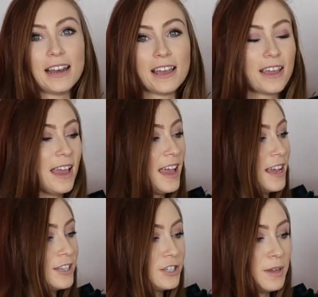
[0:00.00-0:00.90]
like
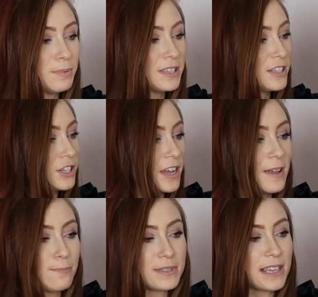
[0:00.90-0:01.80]
cheap as
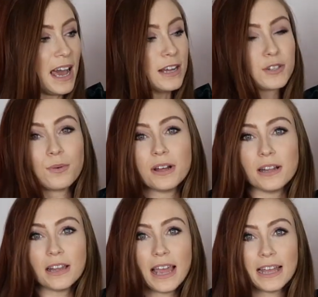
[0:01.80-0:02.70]
chips,
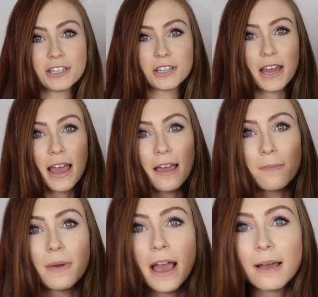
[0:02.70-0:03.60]
casual
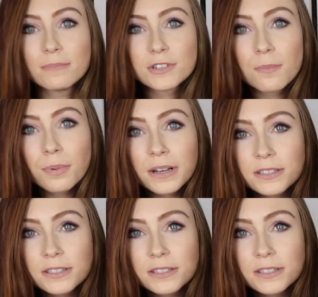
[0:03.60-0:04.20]
H&M jumper.